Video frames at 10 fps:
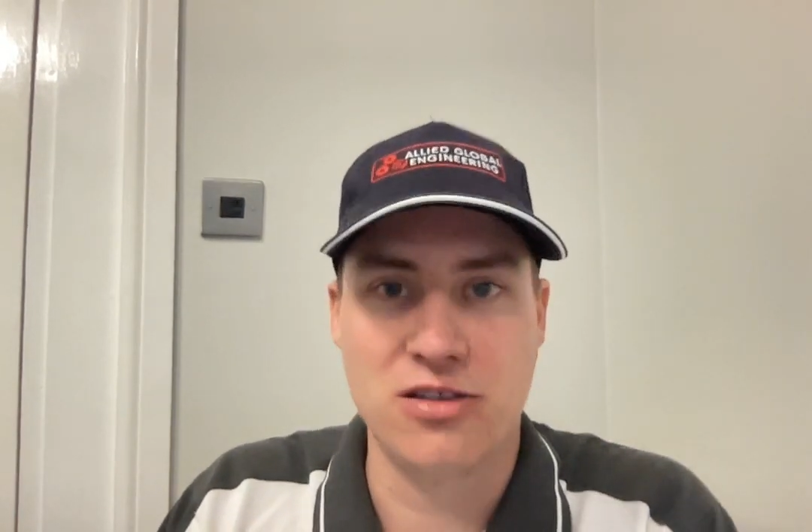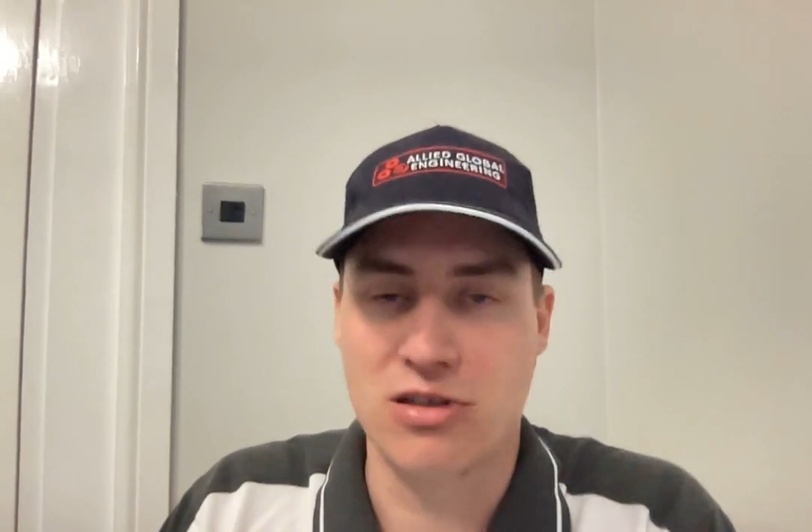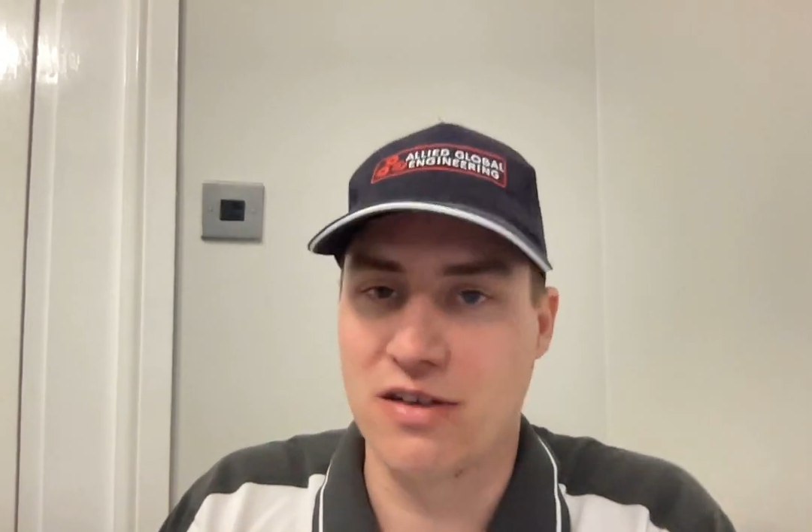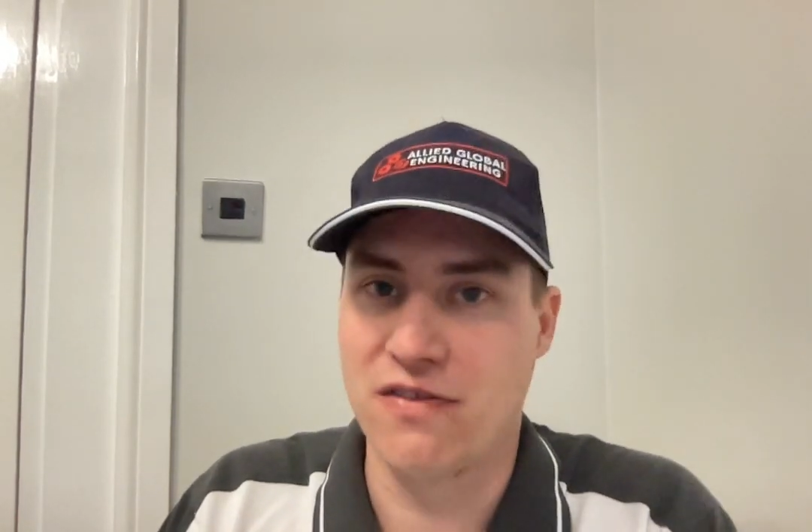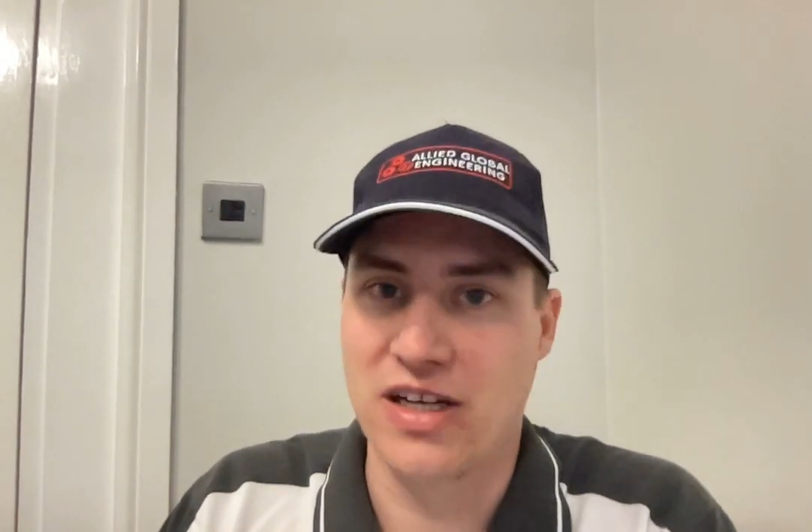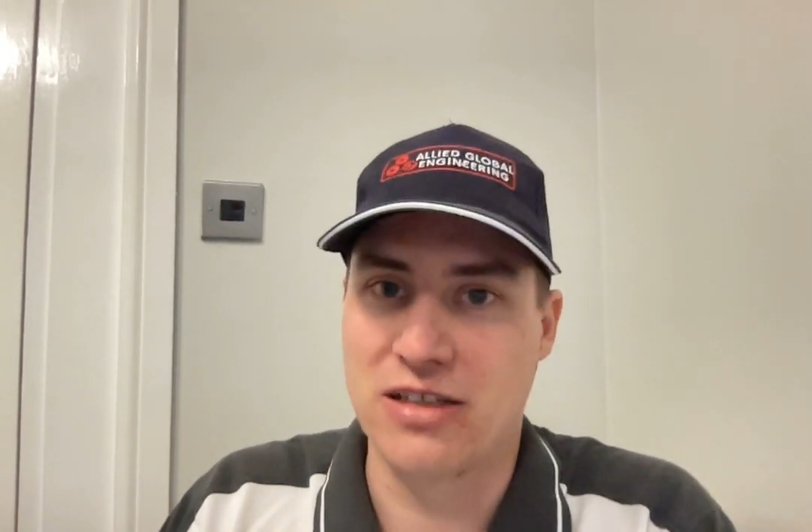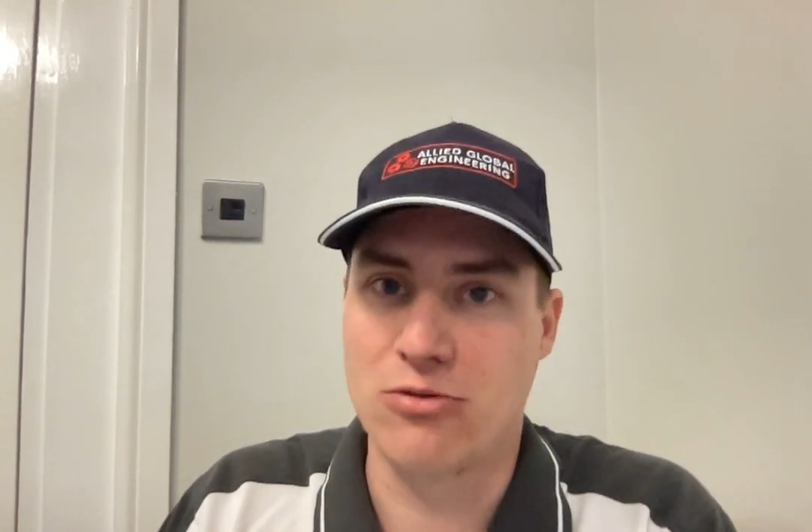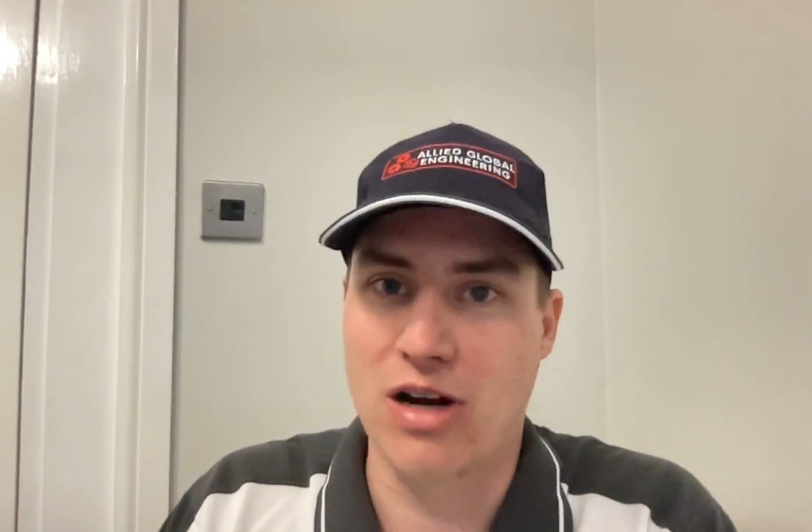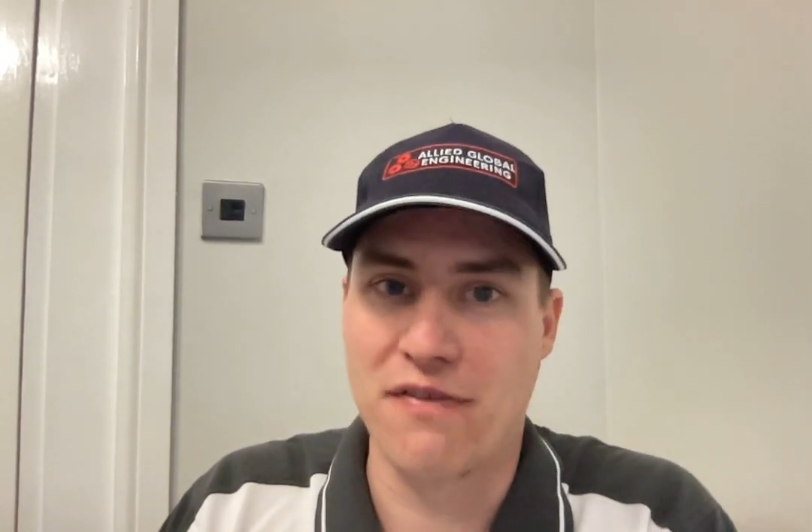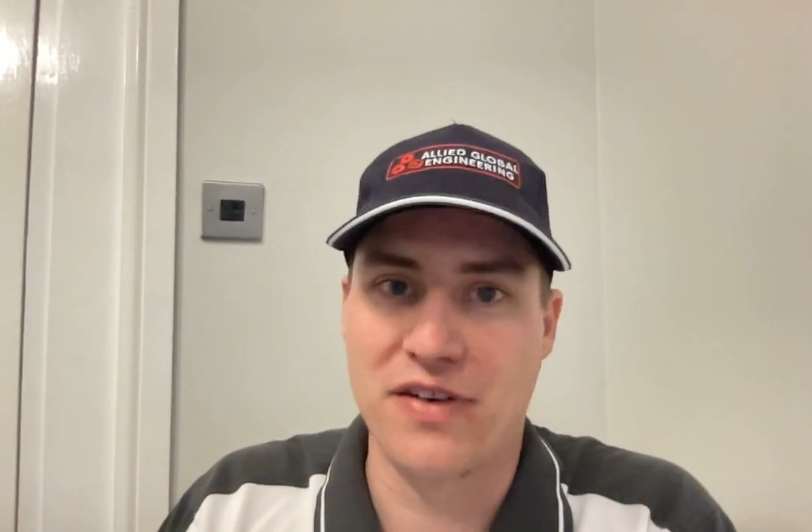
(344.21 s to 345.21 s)
You can find
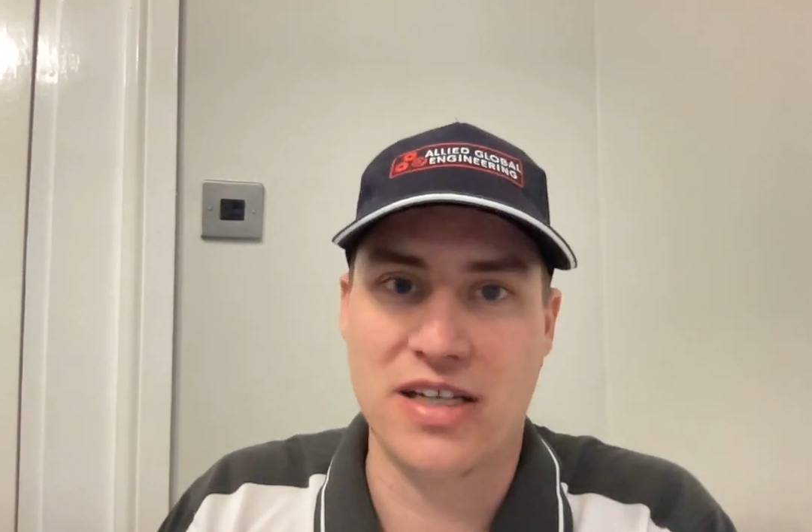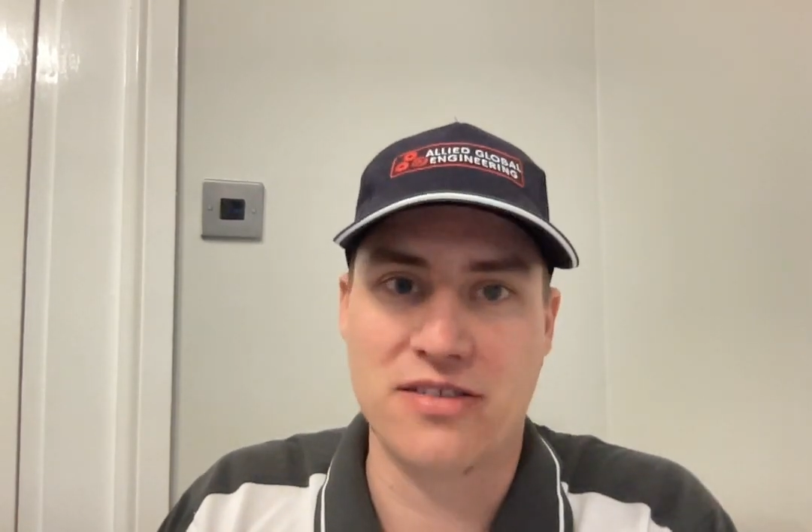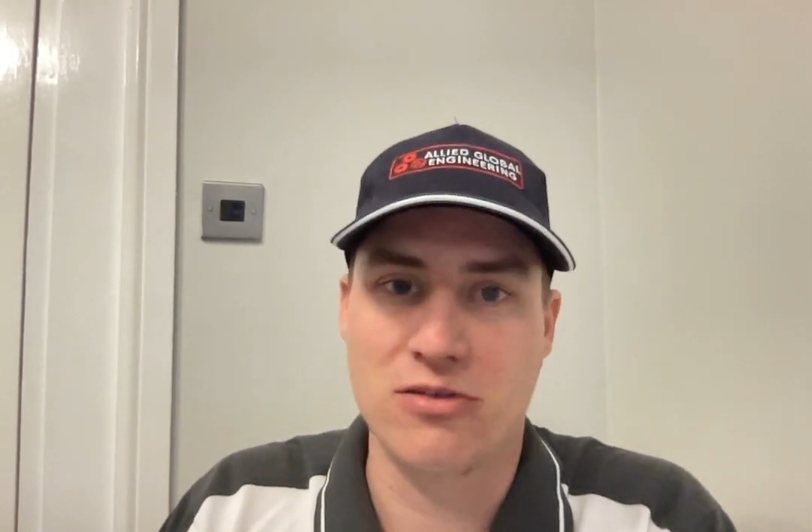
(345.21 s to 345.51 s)
graphics.